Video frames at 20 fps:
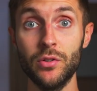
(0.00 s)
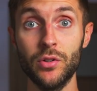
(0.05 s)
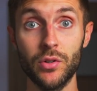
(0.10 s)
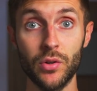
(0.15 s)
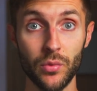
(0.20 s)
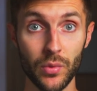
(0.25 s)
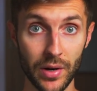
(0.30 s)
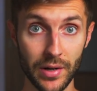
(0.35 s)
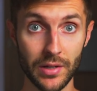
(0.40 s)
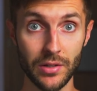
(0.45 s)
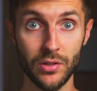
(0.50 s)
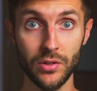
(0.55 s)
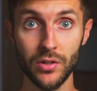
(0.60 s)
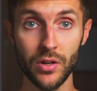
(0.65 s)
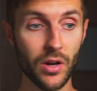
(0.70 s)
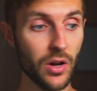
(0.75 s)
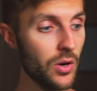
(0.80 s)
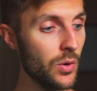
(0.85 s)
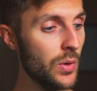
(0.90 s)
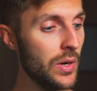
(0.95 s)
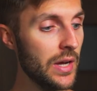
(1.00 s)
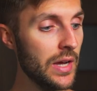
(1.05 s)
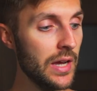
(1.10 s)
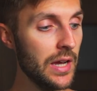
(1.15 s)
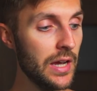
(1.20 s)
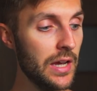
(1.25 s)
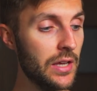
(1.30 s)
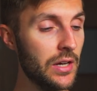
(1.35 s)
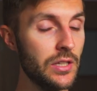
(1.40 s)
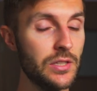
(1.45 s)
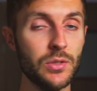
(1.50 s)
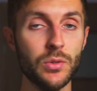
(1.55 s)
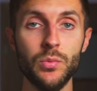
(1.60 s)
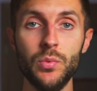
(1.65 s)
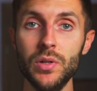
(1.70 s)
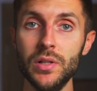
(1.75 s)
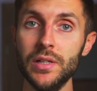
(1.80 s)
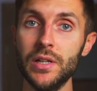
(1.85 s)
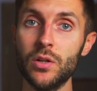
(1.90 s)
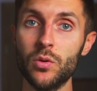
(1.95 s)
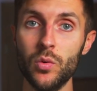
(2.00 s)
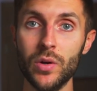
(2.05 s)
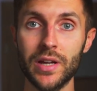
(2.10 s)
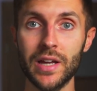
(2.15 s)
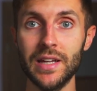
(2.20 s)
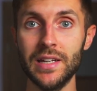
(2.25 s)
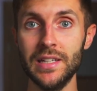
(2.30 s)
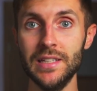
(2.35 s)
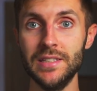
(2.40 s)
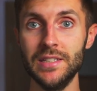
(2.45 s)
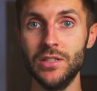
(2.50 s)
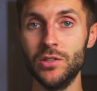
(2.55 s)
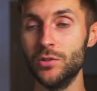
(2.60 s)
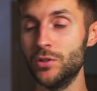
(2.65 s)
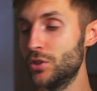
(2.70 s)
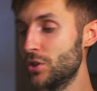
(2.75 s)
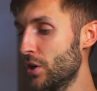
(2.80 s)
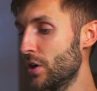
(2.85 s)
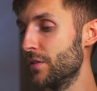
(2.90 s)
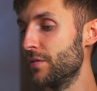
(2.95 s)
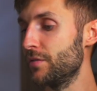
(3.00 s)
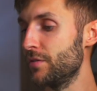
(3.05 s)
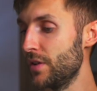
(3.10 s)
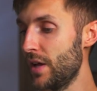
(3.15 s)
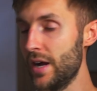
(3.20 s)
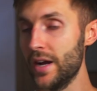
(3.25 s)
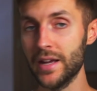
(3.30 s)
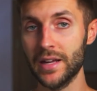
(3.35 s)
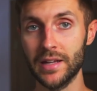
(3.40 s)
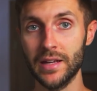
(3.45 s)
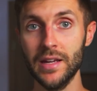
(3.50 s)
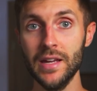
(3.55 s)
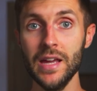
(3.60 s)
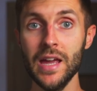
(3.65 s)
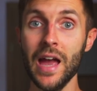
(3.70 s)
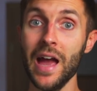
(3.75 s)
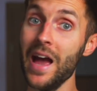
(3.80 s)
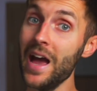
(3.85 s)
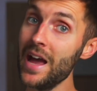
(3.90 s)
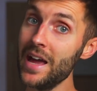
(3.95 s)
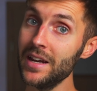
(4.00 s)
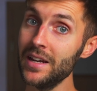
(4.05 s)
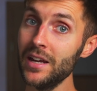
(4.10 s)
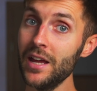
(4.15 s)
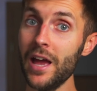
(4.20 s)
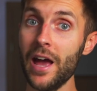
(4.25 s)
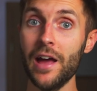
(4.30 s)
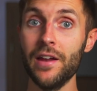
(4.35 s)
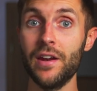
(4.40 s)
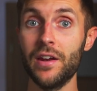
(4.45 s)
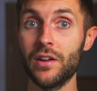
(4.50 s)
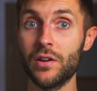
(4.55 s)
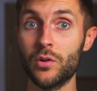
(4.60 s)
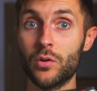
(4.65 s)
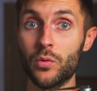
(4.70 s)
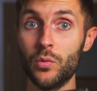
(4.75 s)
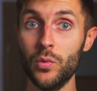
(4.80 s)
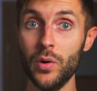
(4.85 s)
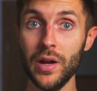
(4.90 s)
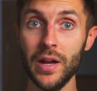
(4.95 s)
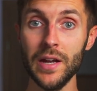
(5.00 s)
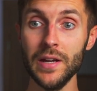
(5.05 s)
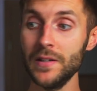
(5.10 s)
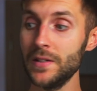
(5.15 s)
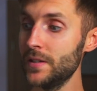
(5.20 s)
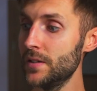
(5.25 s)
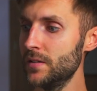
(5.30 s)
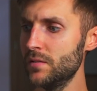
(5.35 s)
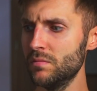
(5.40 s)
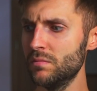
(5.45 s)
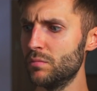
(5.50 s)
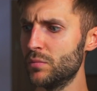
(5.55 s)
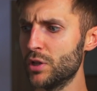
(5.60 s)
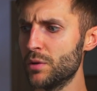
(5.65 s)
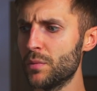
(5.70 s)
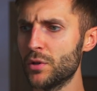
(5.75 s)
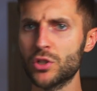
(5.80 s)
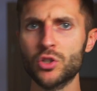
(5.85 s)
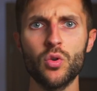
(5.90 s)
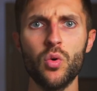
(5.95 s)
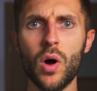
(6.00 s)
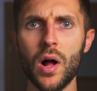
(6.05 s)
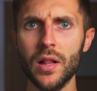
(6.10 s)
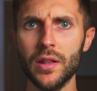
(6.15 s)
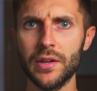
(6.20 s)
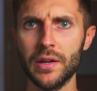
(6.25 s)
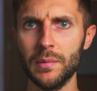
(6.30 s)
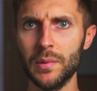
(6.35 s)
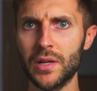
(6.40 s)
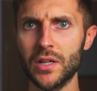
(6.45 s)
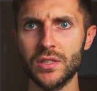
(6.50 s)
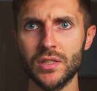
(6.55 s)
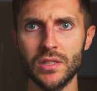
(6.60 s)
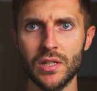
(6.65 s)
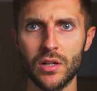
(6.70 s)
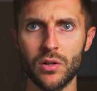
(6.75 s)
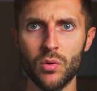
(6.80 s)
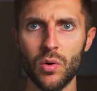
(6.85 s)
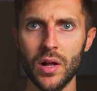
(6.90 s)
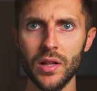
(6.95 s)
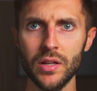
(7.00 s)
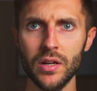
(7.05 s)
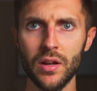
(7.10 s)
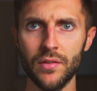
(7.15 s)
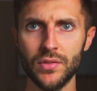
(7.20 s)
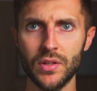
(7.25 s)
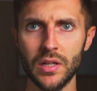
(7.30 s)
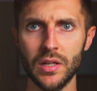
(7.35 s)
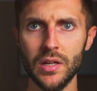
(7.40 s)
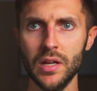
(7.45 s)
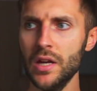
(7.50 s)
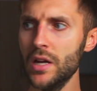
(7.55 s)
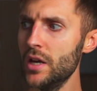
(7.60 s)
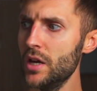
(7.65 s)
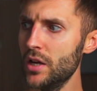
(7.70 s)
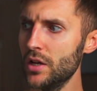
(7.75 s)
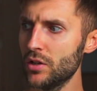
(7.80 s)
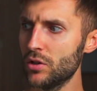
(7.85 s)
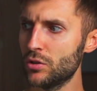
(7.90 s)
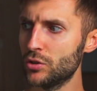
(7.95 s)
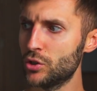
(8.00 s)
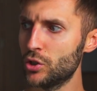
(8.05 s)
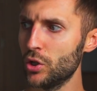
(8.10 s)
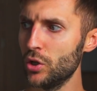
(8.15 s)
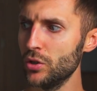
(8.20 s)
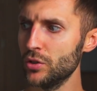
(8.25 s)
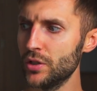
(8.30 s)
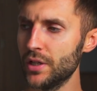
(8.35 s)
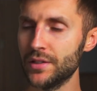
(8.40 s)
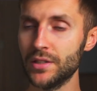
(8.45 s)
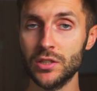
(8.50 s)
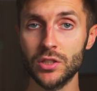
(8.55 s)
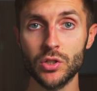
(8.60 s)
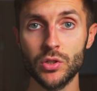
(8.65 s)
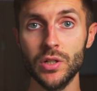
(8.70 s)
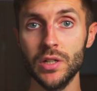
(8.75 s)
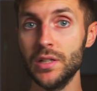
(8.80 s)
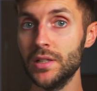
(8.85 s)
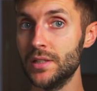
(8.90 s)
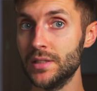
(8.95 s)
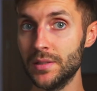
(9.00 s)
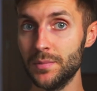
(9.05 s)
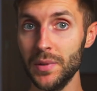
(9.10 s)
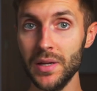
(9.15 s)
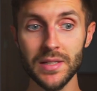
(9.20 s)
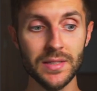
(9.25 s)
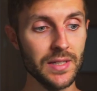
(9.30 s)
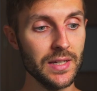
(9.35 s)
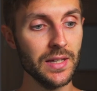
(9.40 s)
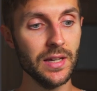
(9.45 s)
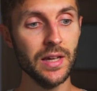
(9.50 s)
you're ready to go. It is really quick and easy to start flying, and at a great pretty much quality, because the quality of the controller and the screen is amazing,